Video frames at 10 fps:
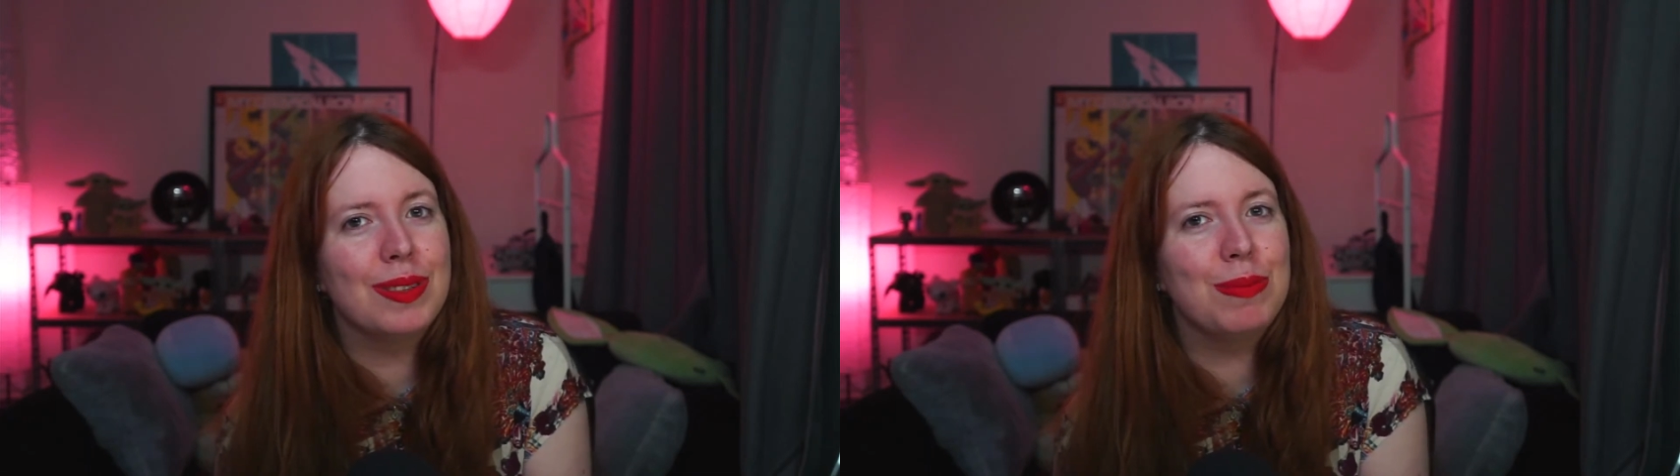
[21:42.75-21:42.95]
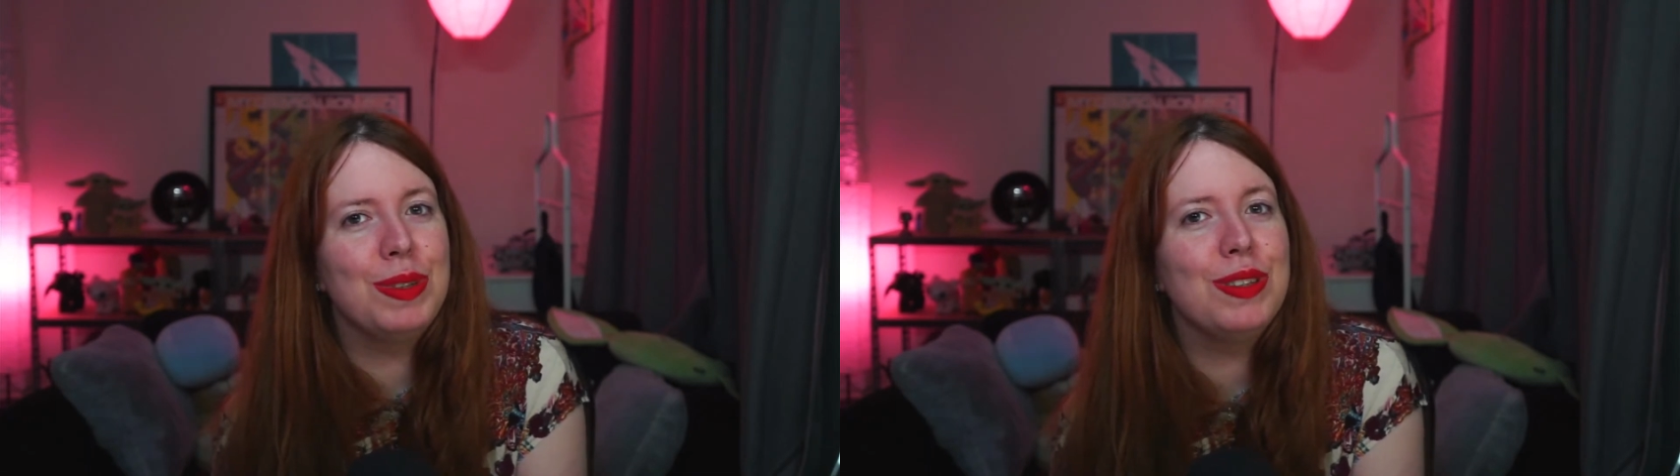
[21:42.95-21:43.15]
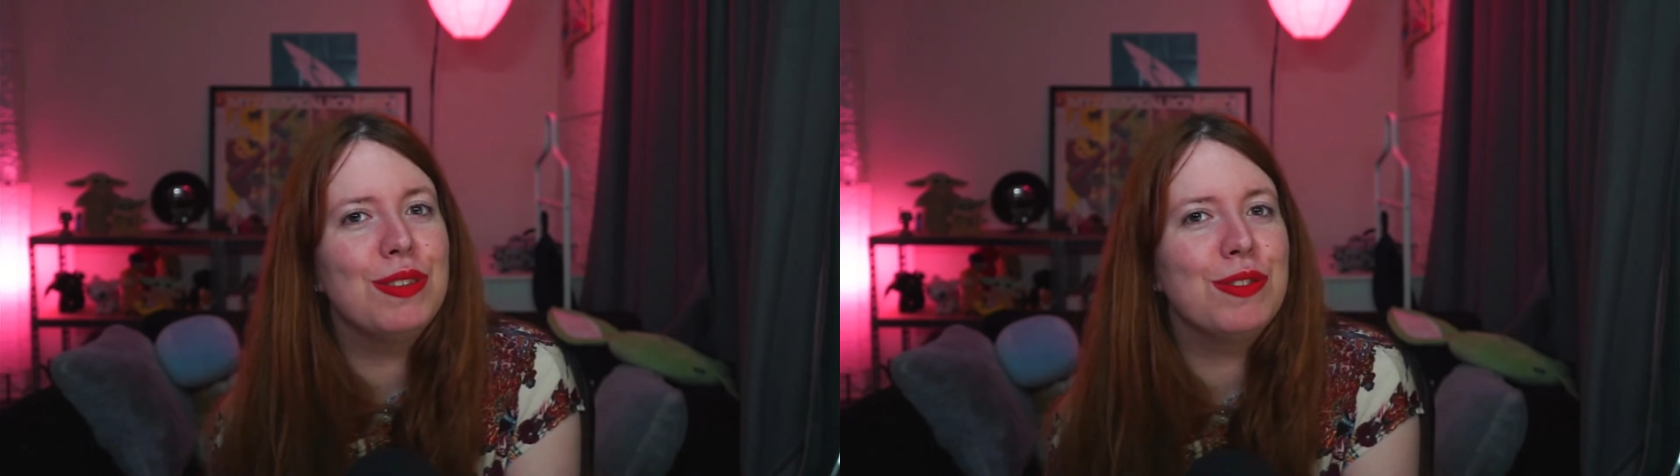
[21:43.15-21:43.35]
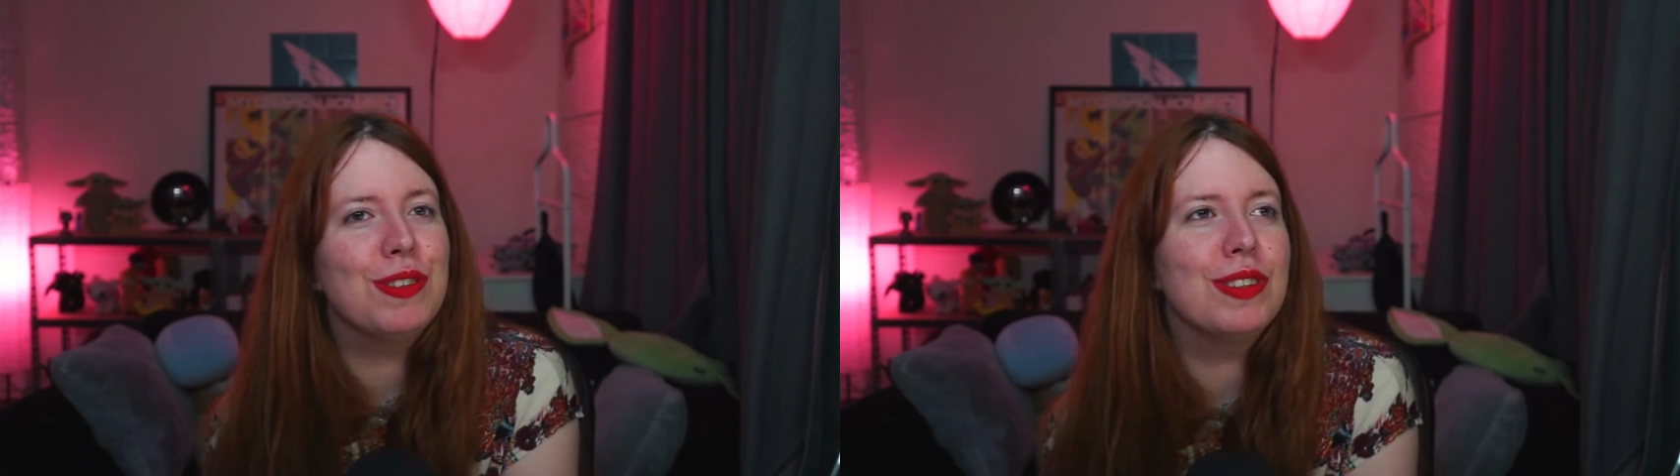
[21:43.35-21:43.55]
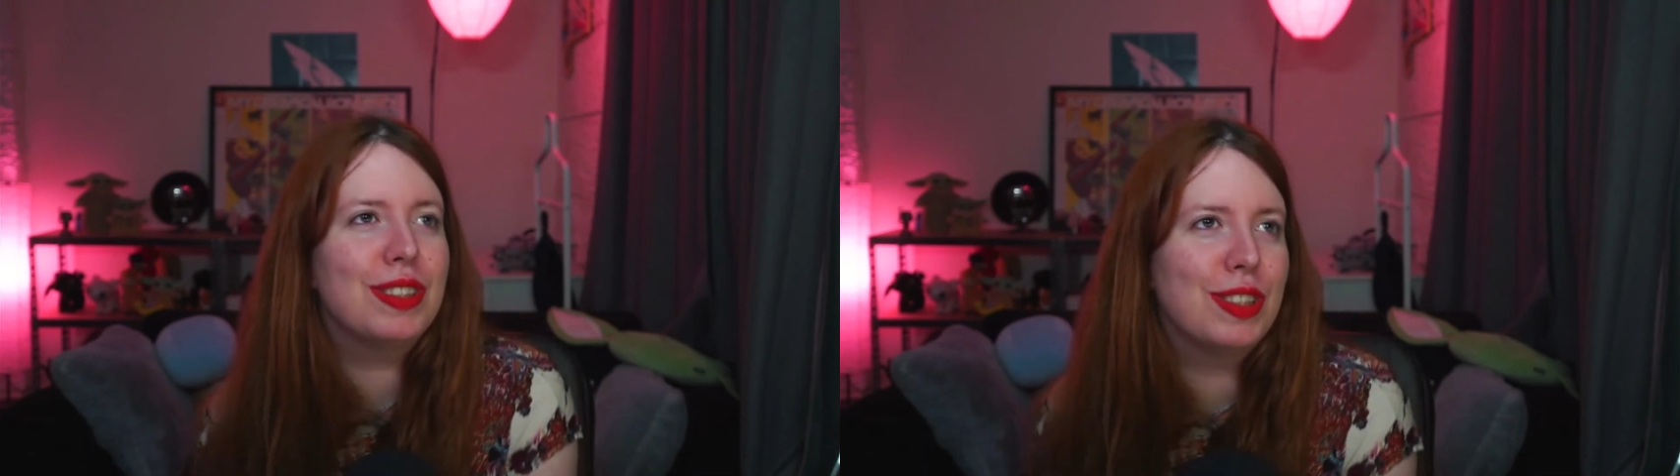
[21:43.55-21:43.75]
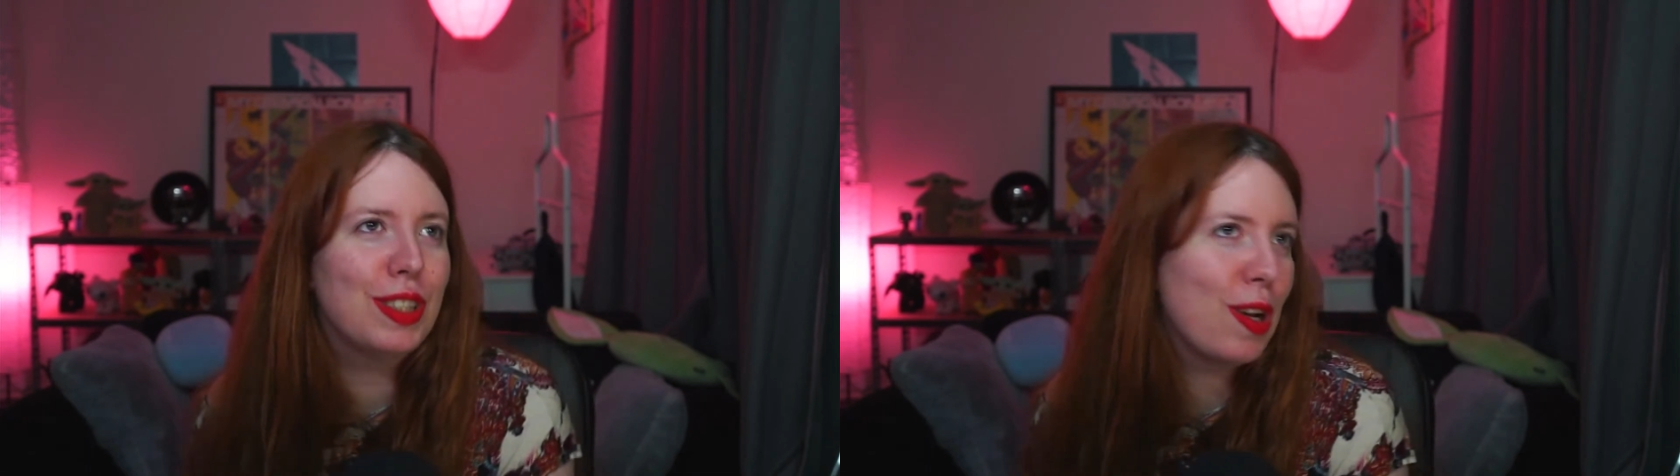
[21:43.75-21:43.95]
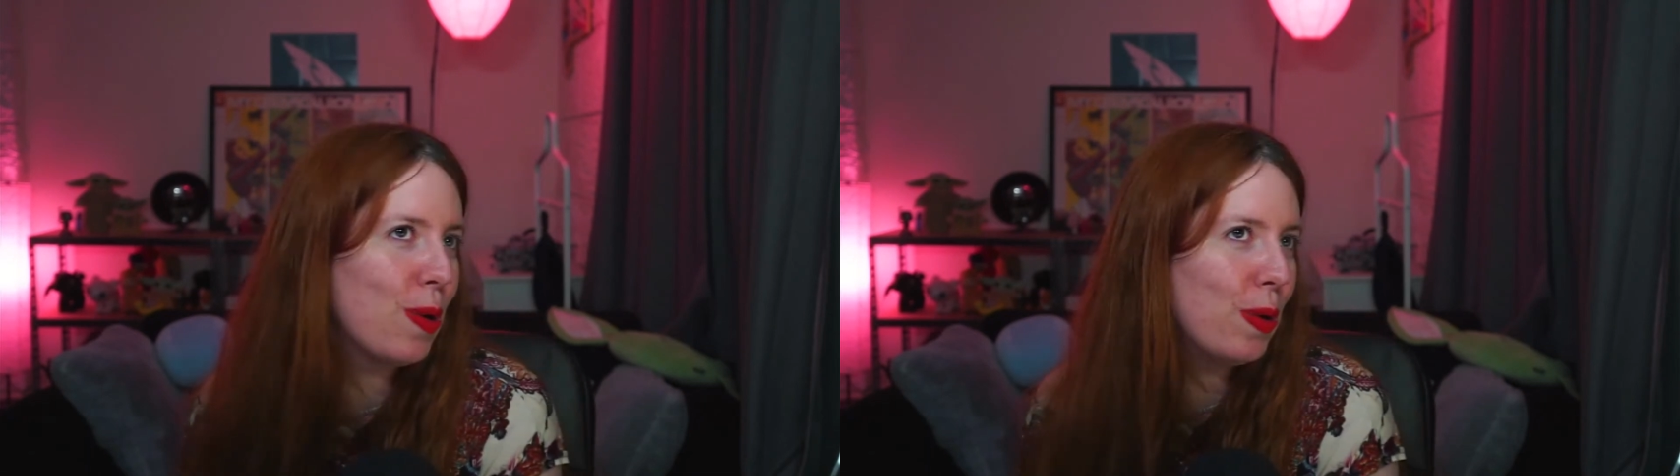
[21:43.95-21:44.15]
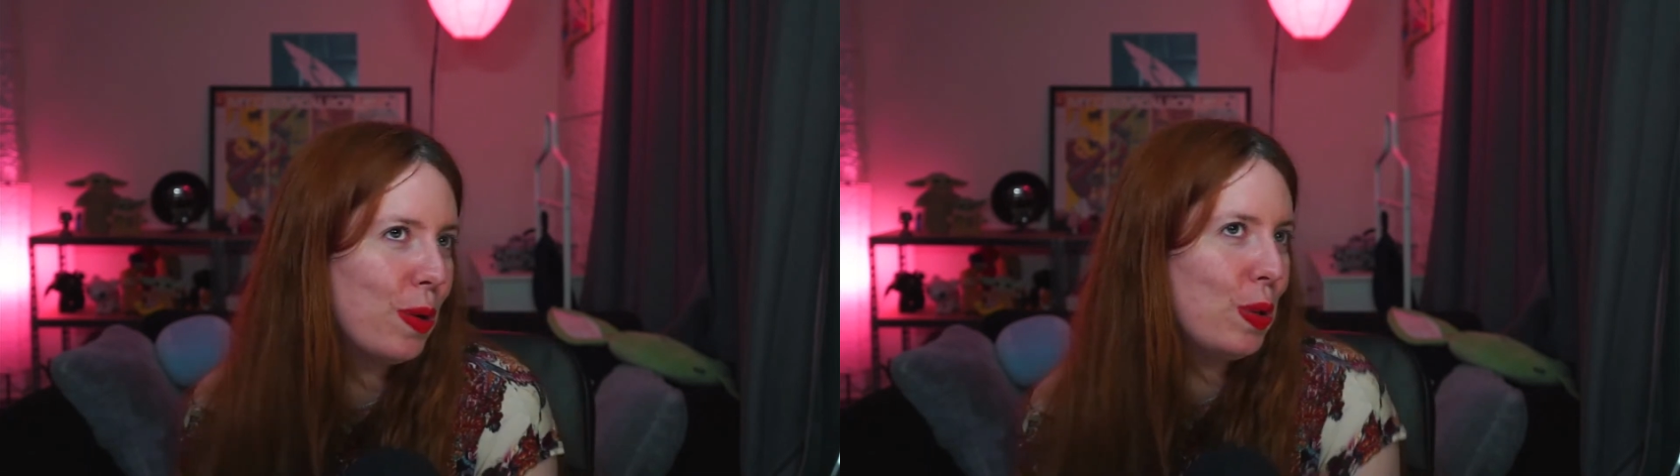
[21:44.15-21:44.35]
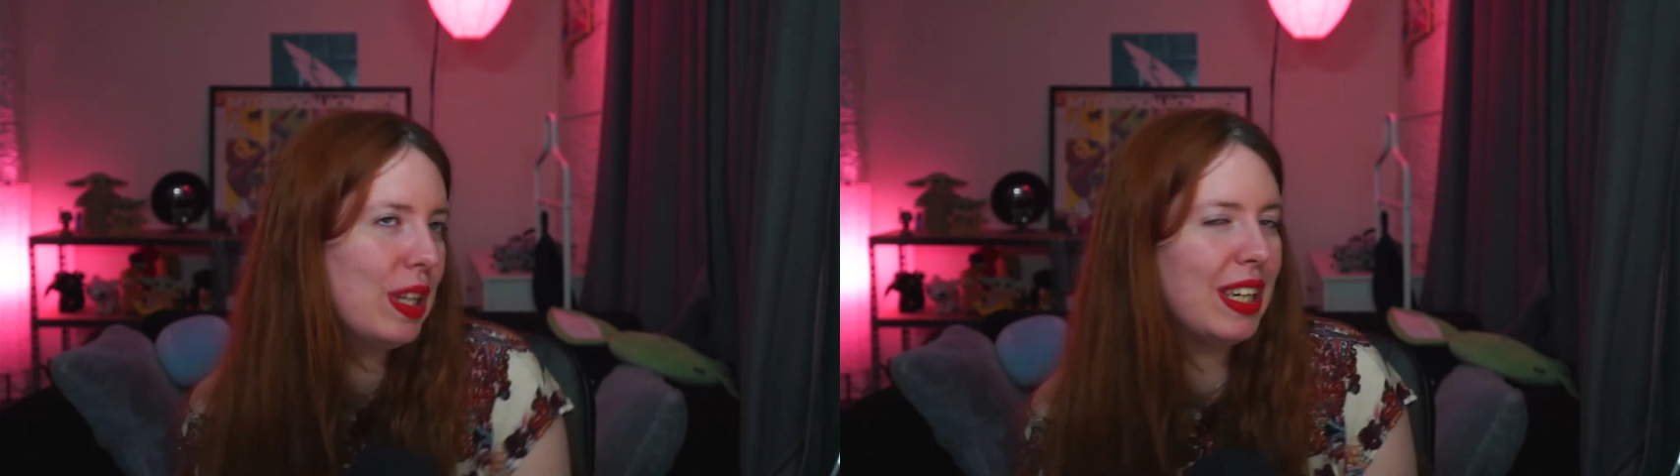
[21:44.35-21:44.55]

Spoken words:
beautiful soul